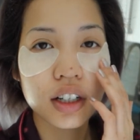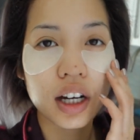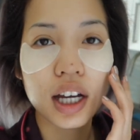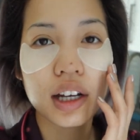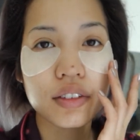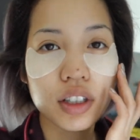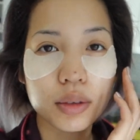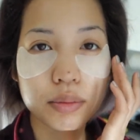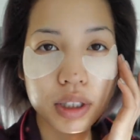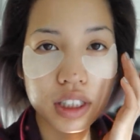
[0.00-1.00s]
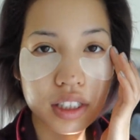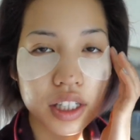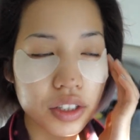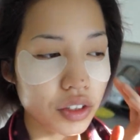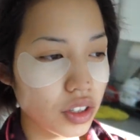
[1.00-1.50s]
I have a
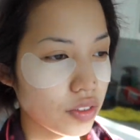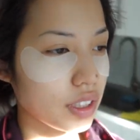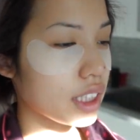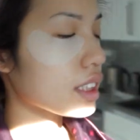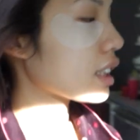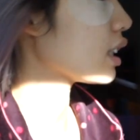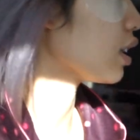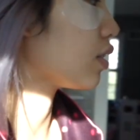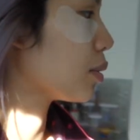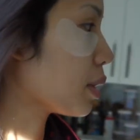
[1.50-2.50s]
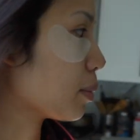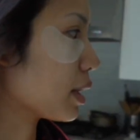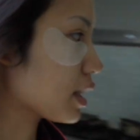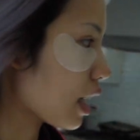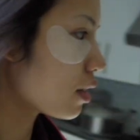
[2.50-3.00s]
container of like 60 of them, and I'm
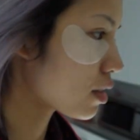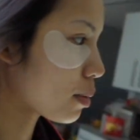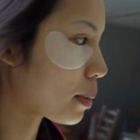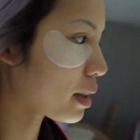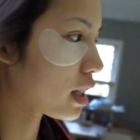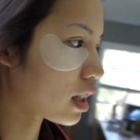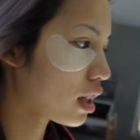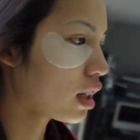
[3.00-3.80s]
like down to maybe like